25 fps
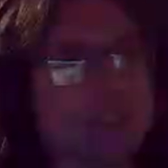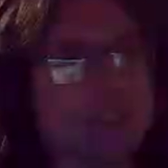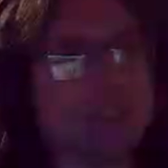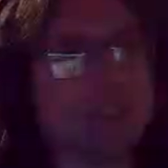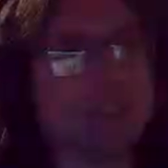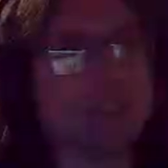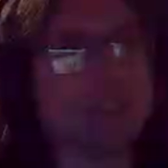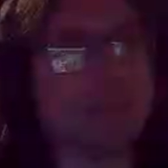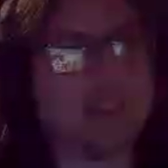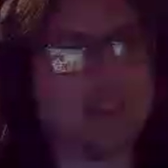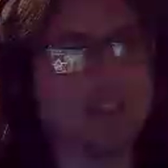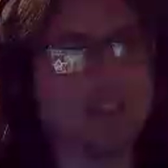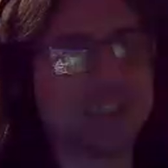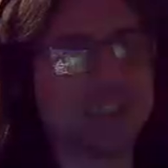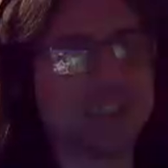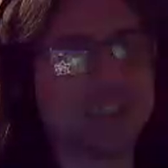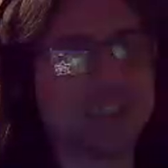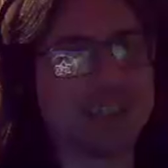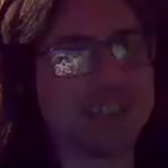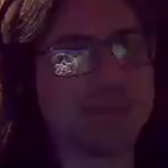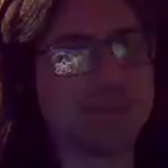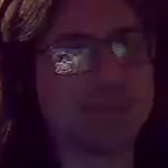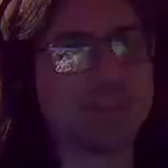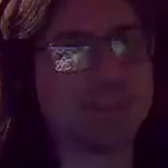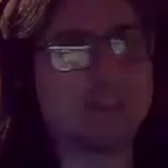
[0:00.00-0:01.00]
them all into
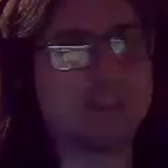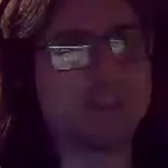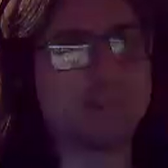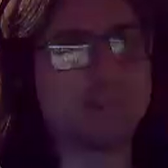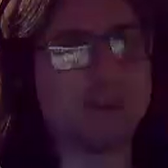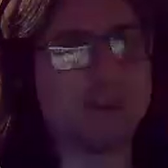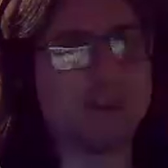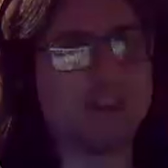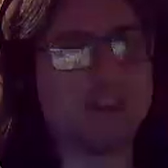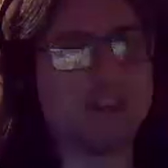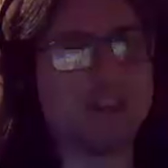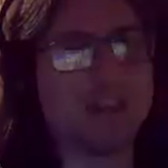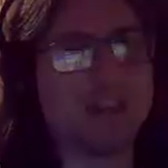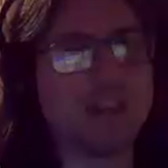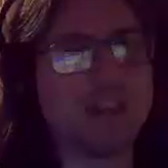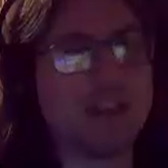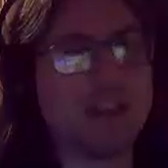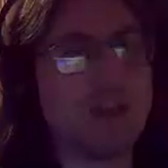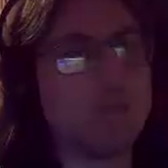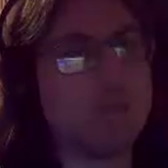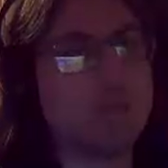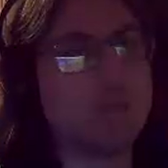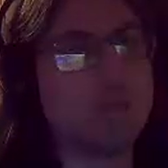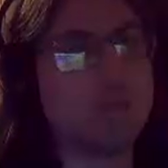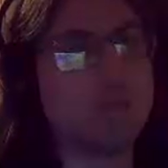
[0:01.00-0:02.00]
something that might level
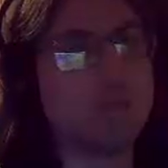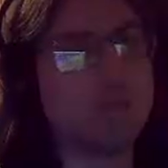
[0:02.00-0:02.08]
up.